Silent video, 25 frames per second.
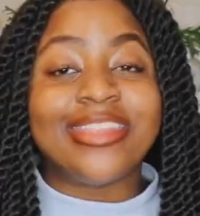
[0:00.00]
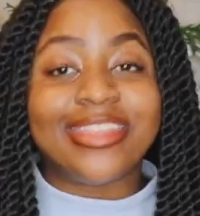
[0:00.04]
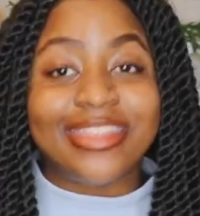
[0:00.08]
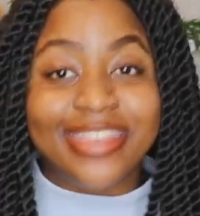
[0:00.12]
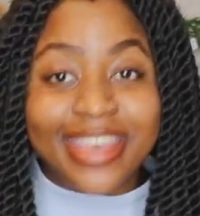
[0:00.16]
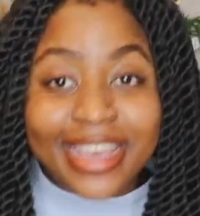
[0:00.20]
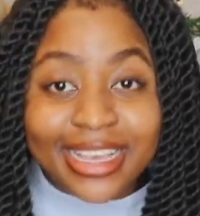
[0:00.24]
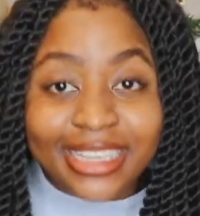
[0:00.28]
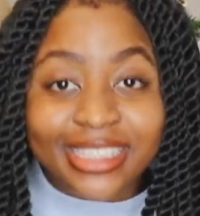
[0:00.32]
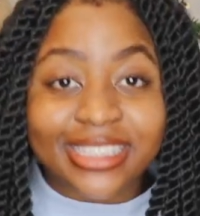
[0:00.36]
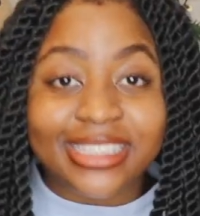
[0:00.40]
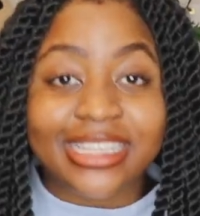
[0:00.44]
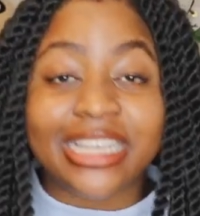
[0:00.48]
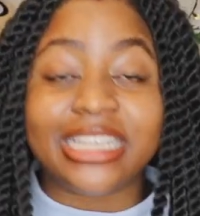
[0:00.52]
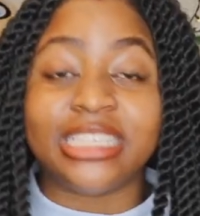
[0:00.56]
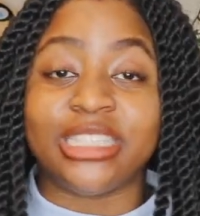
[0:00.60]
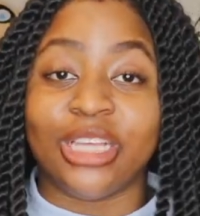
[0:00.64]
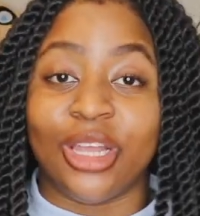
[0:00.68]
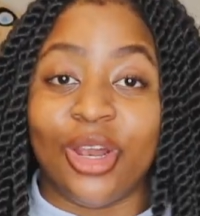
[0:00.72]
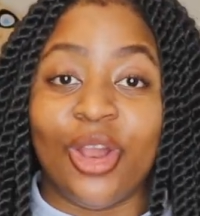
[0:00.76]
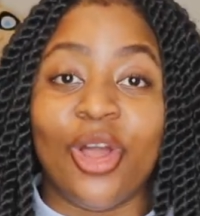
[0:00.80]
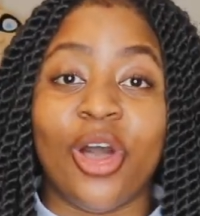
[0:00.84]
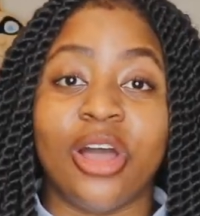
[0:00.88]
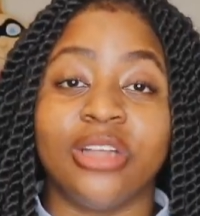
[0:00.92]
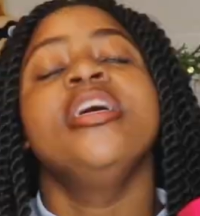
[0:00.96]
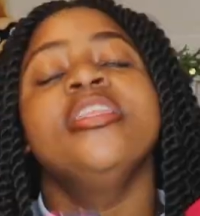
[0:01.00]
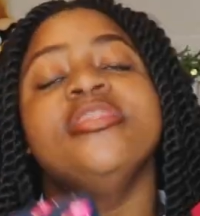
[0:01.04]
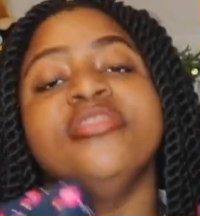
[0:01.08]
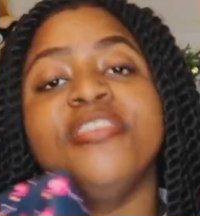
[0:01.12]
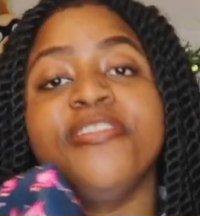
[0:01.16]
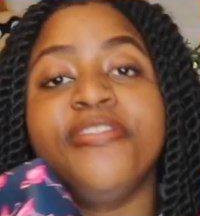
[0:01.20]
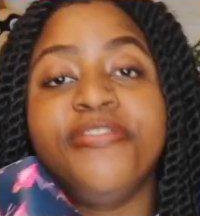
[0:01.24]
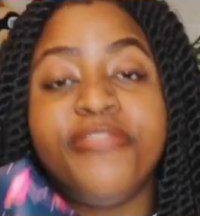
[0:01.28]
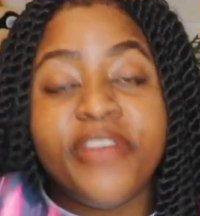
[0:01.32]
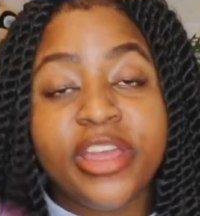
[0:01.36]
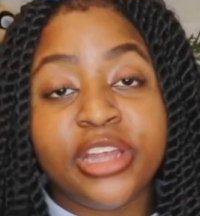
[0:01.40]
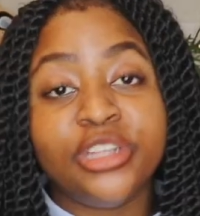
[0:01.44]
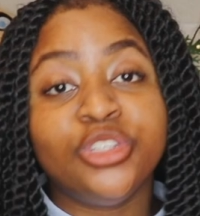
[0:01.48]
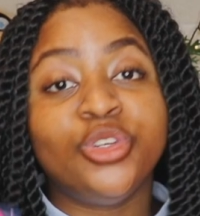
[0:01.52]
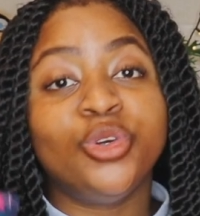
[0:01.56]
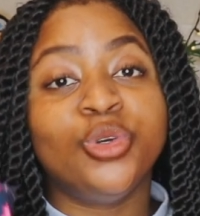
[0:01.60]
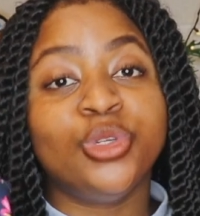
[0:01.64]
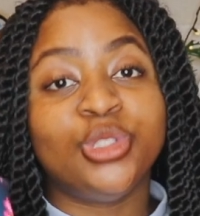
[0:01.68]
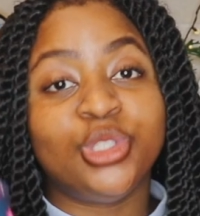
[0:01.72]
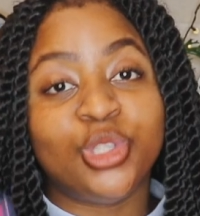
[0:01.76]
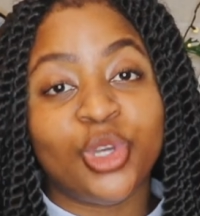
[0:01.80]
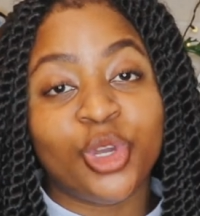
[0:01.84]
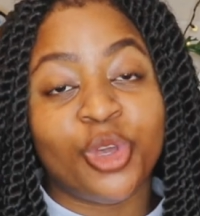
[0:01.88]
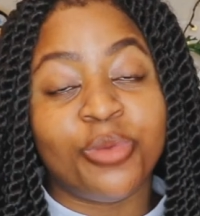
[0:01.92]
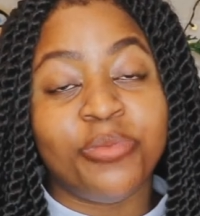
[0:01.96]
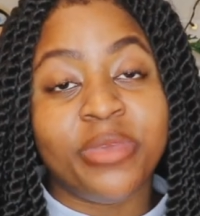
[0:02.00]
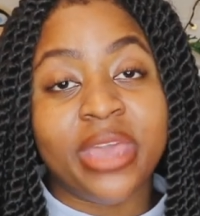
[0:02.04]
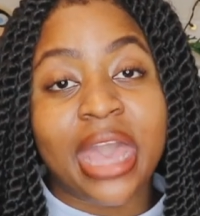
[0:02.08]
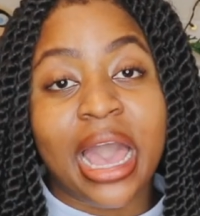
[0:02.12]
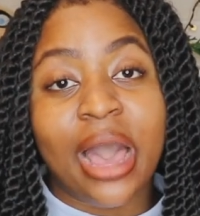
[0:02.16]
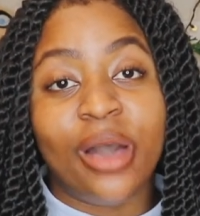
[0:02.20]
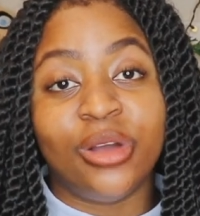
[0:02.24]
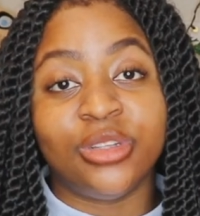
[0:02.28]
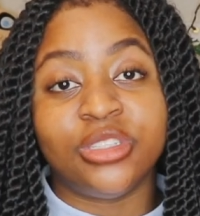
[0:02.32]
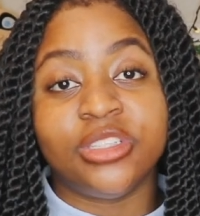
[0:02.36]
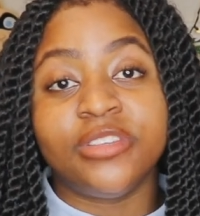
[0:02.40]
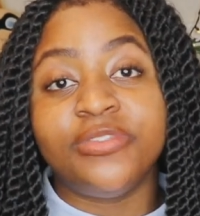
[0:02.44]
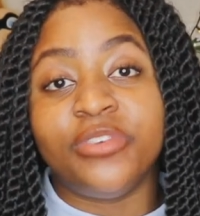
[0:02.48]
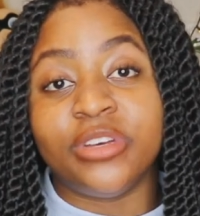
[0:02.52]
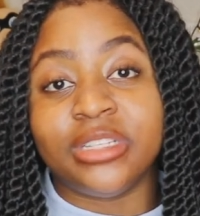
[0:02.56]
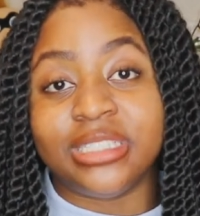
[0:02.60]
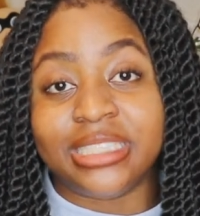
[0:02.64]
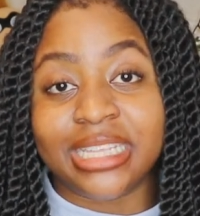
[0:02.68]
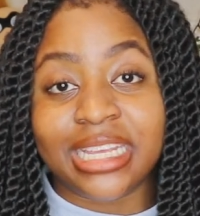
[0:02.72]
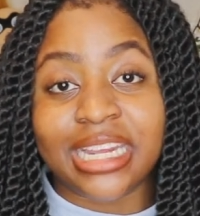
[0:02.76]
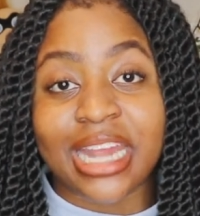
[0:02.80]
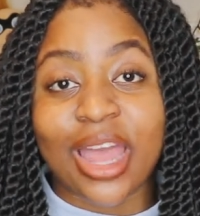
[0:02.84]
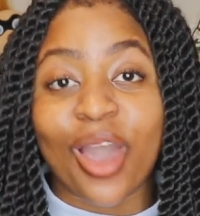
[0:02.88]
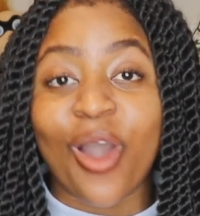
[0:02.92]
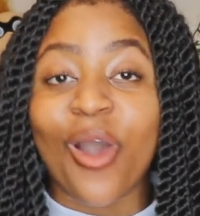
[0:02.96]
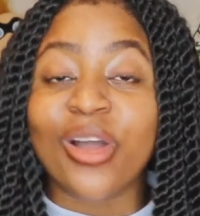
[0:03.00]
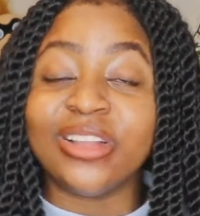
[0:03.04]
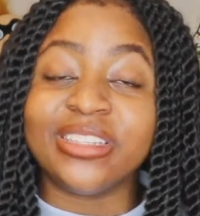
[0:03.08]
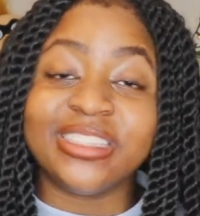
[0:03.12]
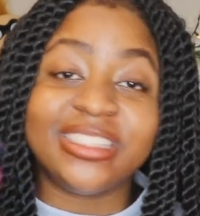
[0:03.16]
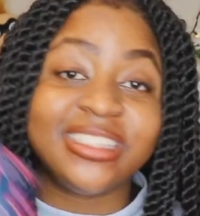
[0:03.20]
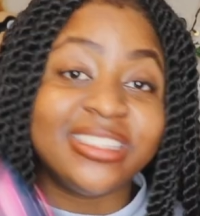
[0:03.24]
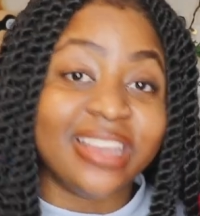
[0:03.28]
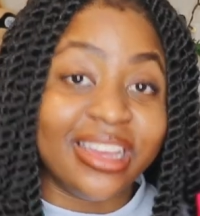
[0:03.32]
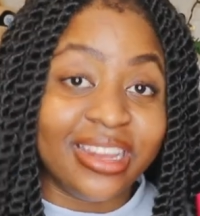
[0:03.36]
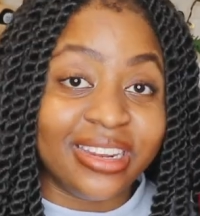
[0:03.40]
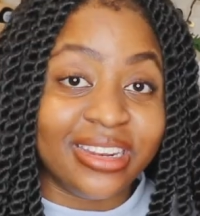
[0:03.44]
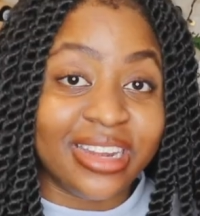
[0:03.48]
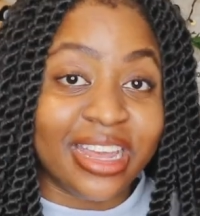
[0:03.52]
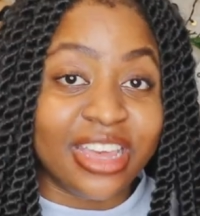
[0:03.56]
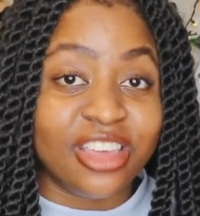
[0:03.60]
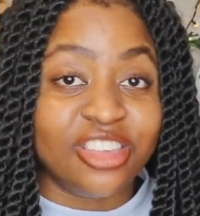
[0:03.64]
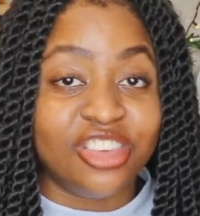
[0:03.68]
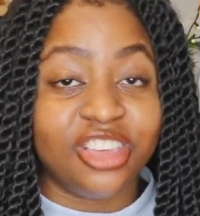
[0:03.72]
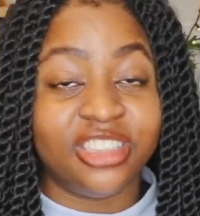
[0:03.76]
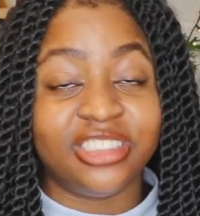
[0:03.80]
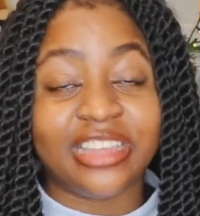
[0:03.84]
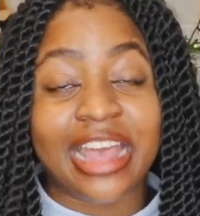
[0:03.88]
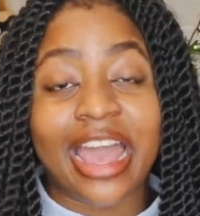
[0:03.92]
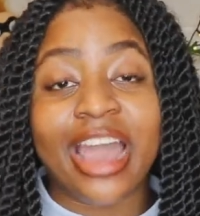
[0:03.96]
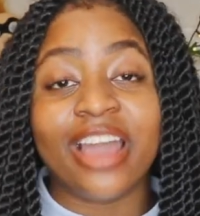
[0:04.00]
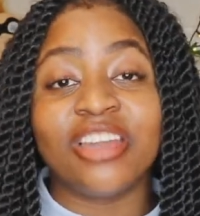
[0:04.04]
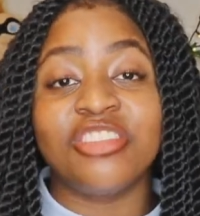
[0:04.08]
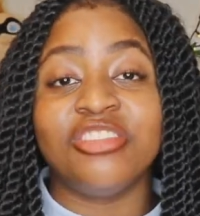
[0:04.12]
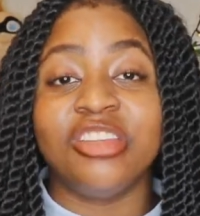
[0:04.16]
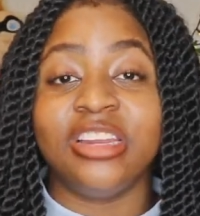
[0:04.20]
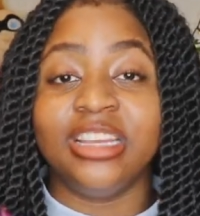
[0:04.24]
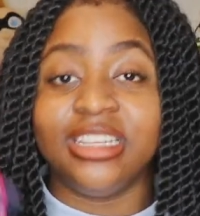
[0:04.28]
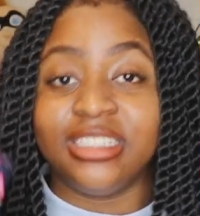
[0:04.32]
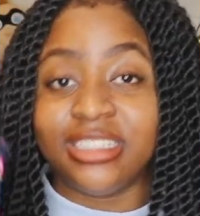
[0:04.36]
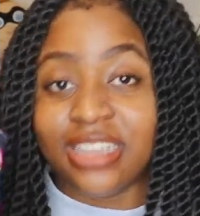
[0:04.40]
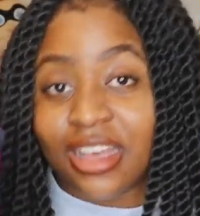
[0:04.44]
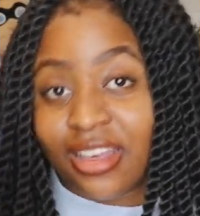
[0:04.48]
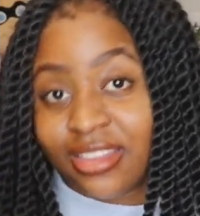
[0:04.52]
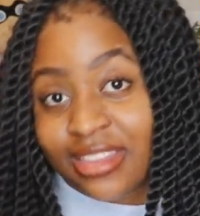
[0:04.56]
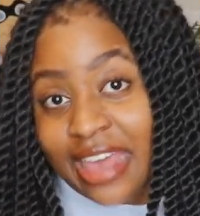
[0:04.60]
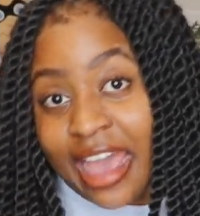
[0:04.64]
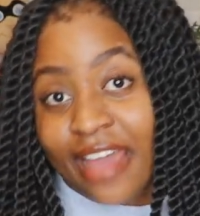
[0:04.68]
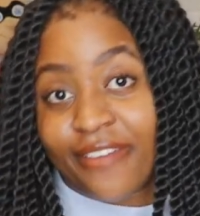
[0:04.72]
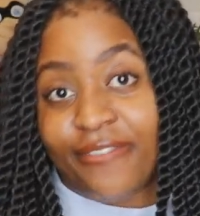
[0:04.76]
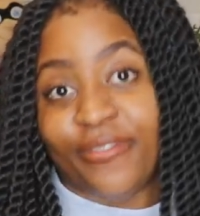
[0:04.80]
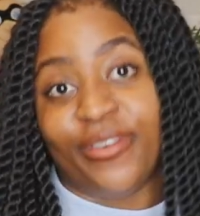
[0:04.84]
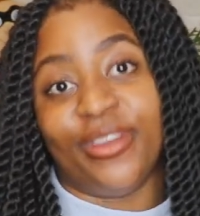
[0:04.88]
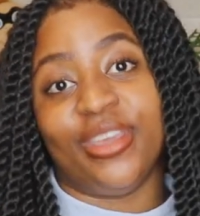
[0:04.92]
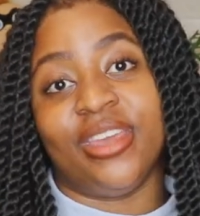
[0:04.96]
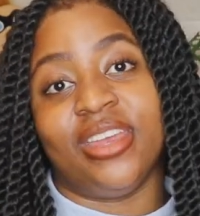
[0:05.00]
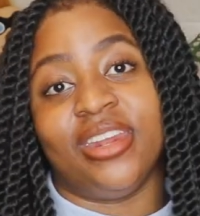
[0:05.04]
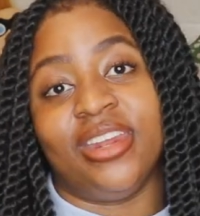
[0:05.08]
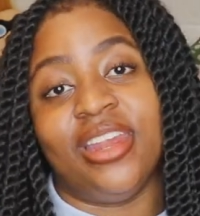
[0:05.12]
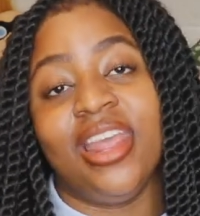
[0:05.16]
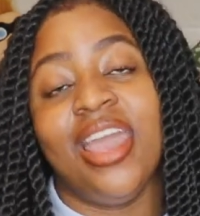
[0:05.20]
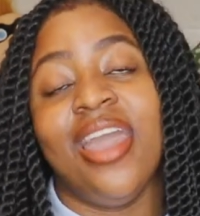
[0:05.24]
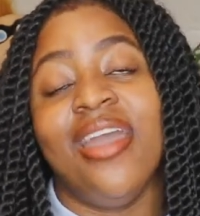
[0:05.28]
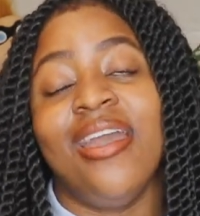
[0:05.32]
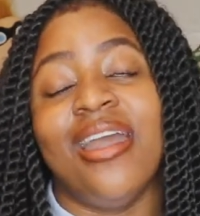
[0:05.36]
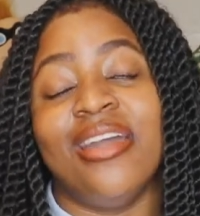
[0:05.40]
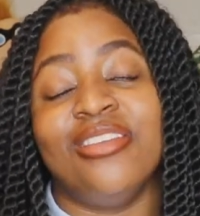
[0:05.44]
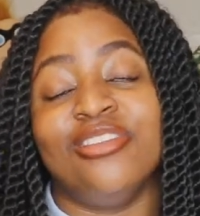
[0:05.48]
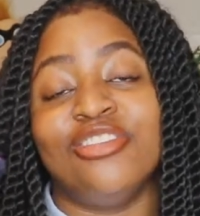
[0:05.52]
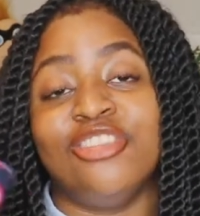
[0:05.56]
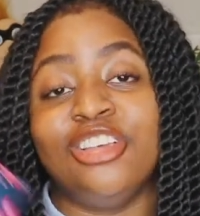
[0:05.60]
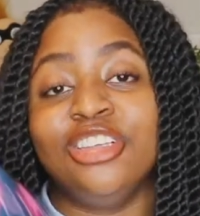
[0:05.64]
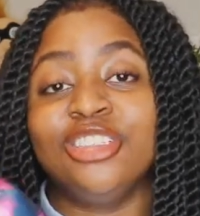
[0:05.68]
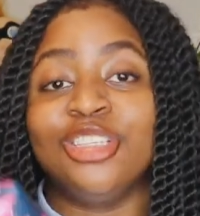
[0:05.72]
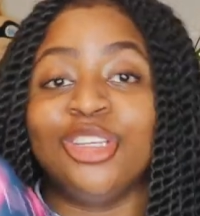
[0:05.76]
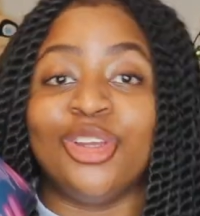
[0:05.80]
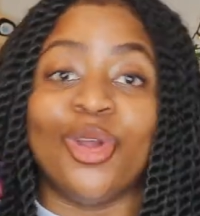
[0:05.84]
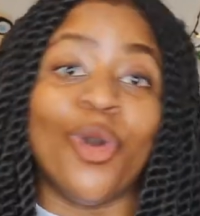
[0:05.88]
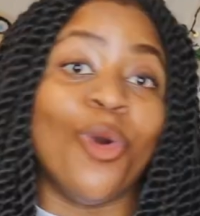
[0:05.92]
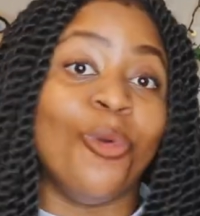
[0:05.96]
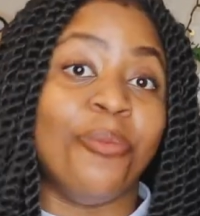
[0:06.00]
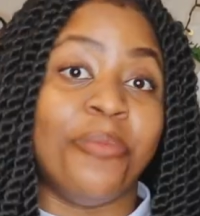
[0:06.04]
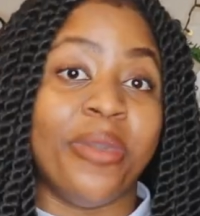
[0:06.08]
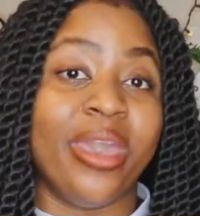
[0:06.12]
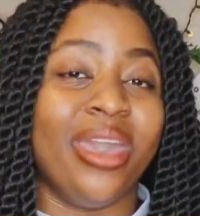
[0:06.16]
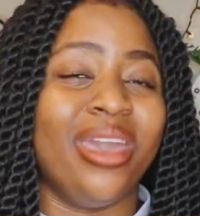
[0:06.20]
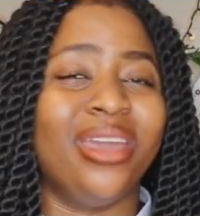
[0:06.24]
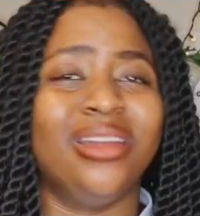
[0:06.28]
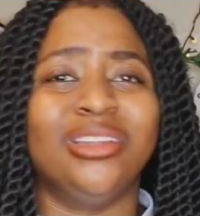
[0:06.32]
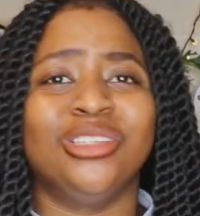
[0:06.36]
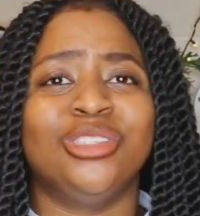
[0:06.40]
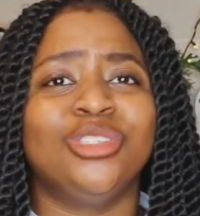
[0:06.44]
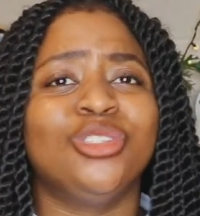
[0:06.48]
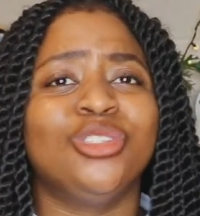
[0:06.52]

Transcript: This is a lot. The friend who took me out for dinner on Sunday, she's actually South African and she's an au pair, and it's